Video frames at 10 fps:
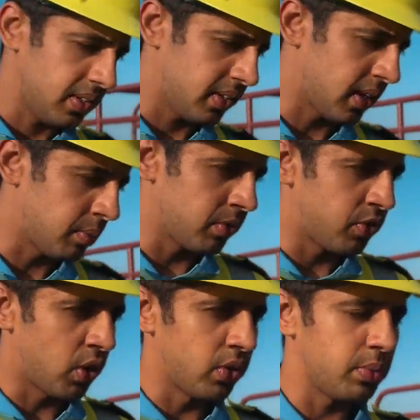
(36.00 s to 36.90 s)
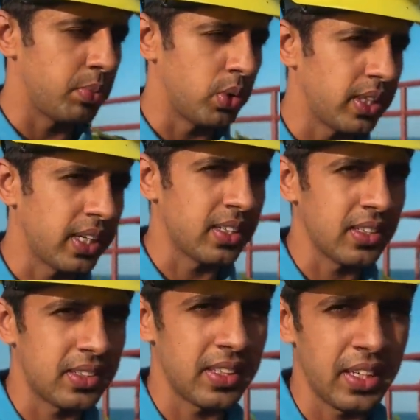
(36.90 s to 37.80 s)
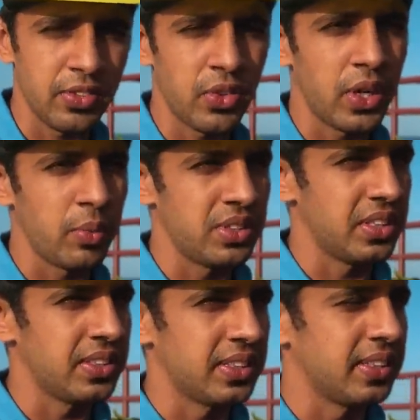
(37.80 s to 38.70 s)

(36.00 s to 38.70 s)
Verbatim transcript: Captain forward, both anchors ready for emergency.